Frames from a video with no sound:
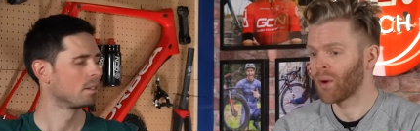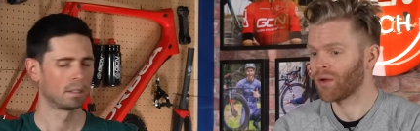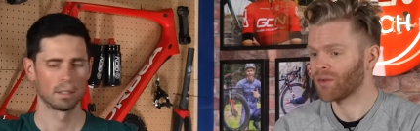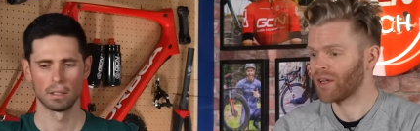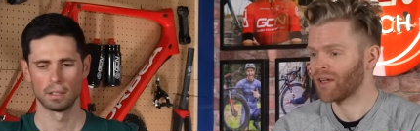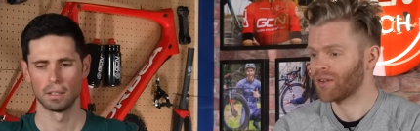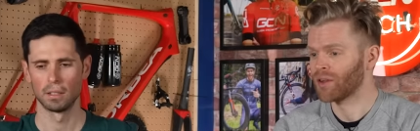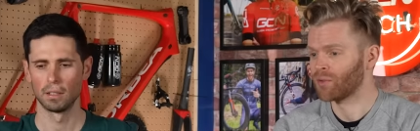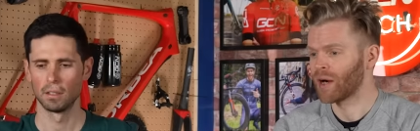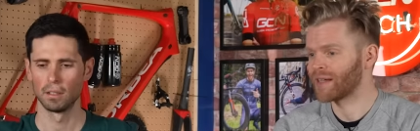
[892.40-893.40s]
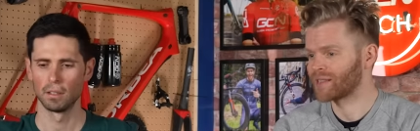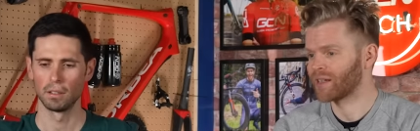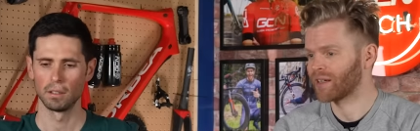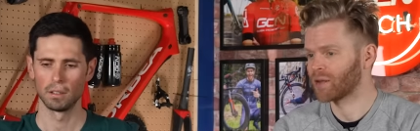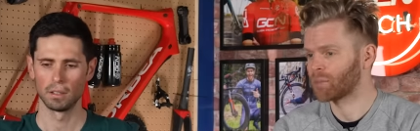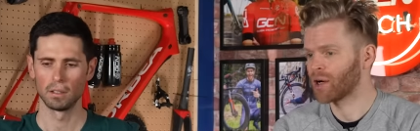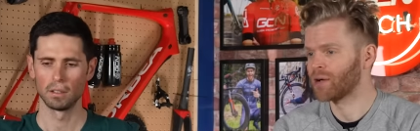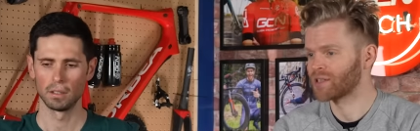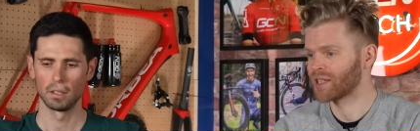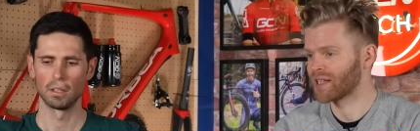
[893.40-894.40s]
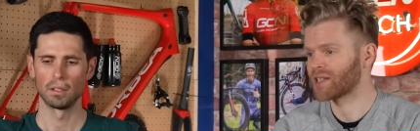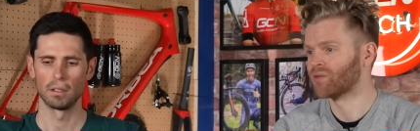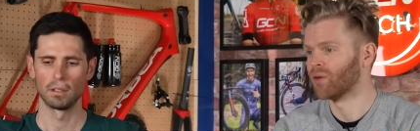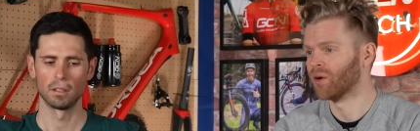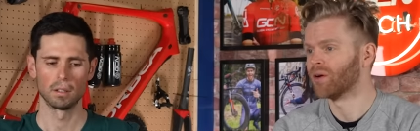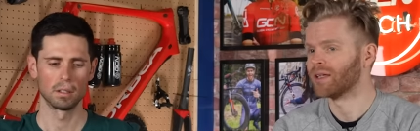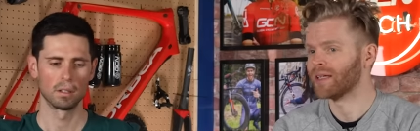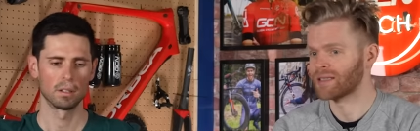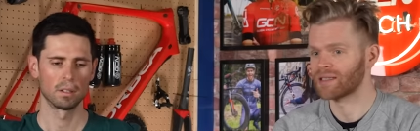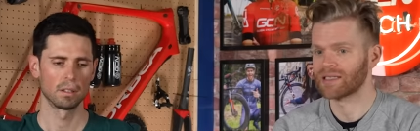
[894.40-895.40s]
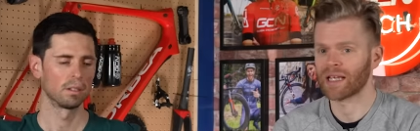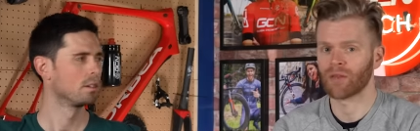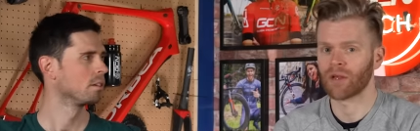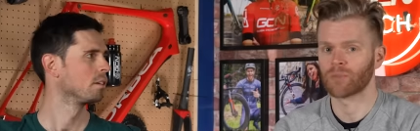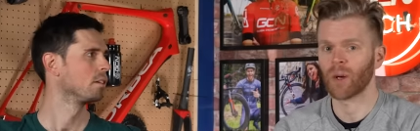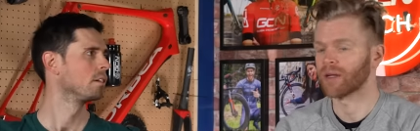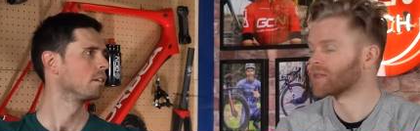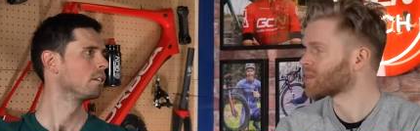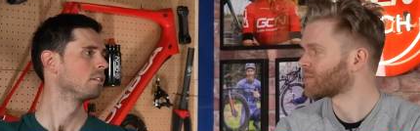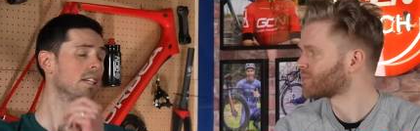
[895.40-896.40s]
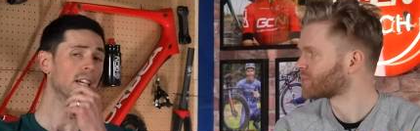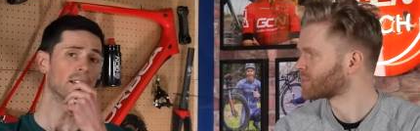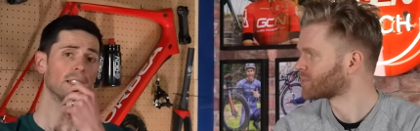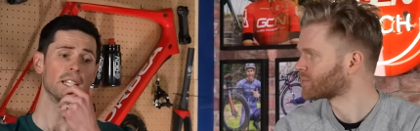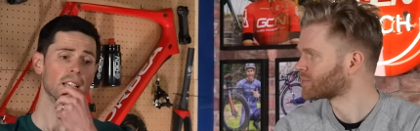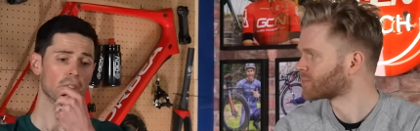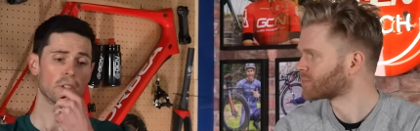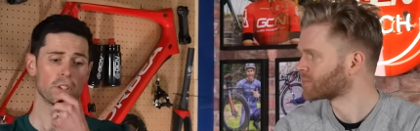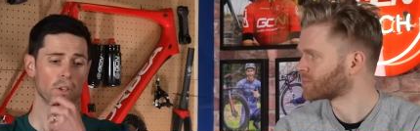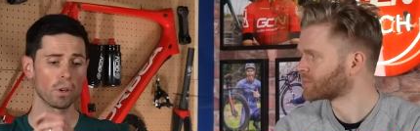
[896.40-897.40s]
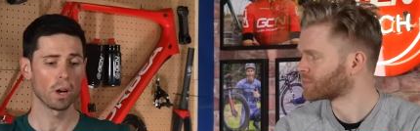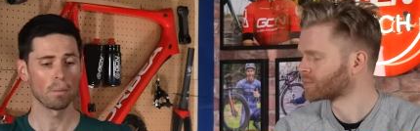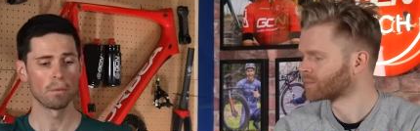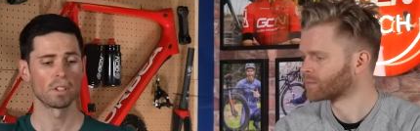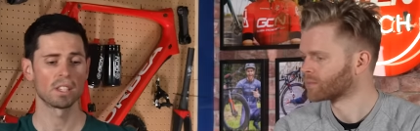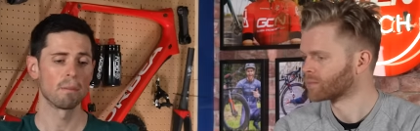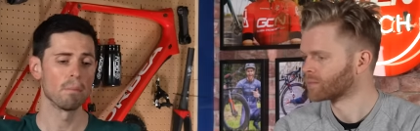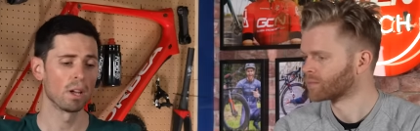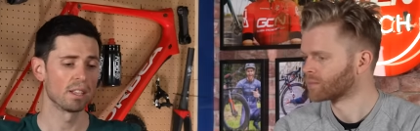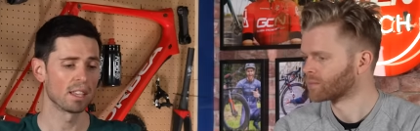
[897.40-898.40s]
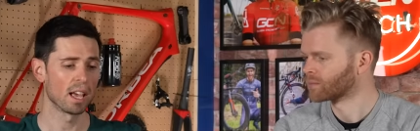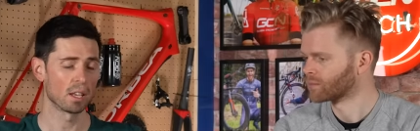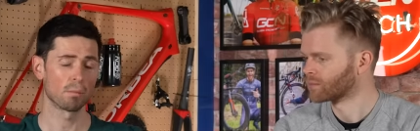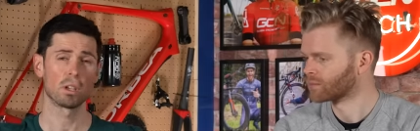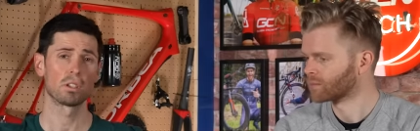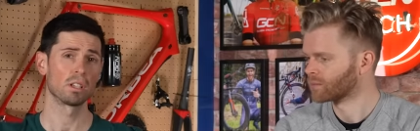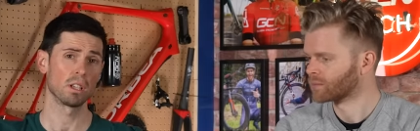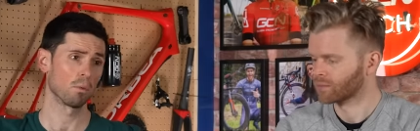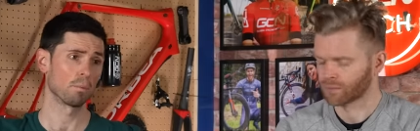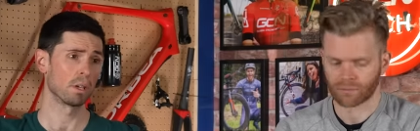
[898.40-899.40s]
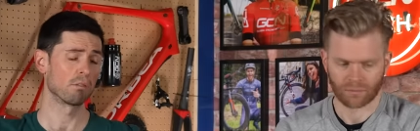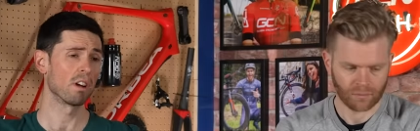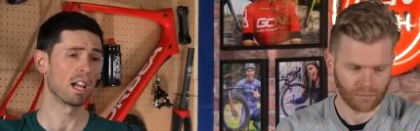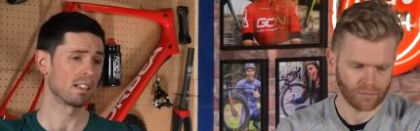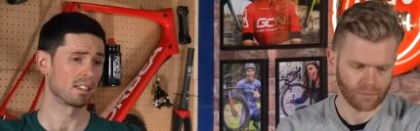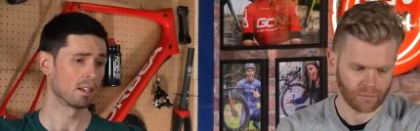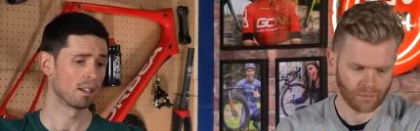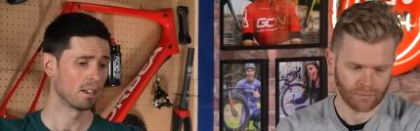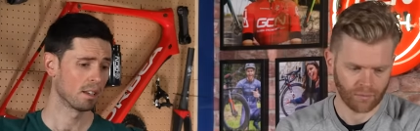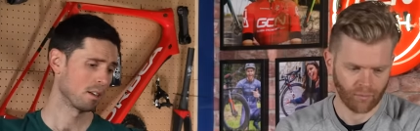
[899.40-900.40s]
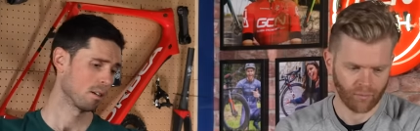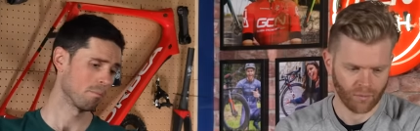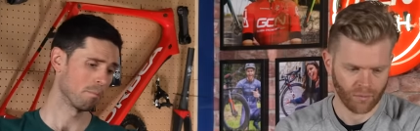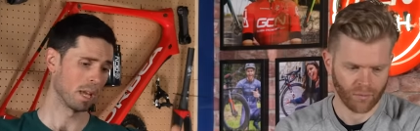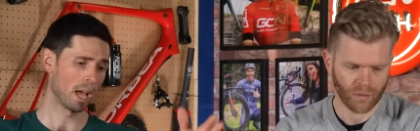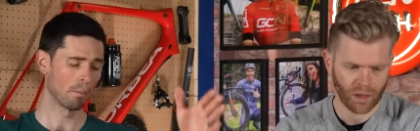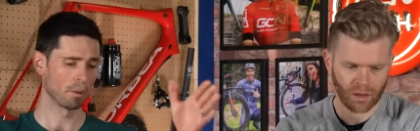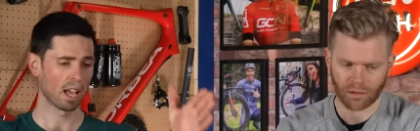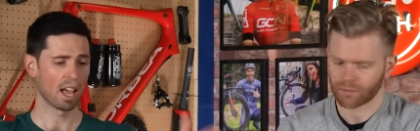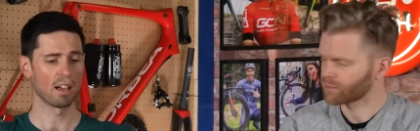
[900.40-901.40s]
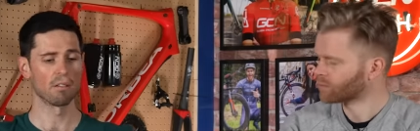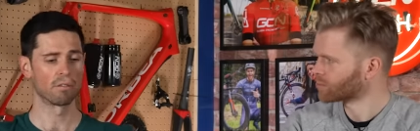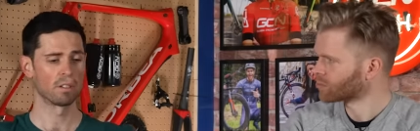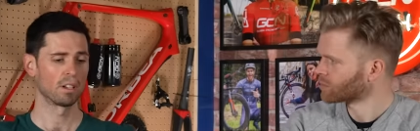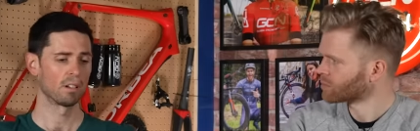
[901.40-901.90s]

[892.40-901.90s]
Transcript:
Speaker 1: what the racing and the pros exist for, is to sell those bikes.
Speaker 2: Yeah, no, that's really true. I'm of the same mindset. As much as it would be great to be able to have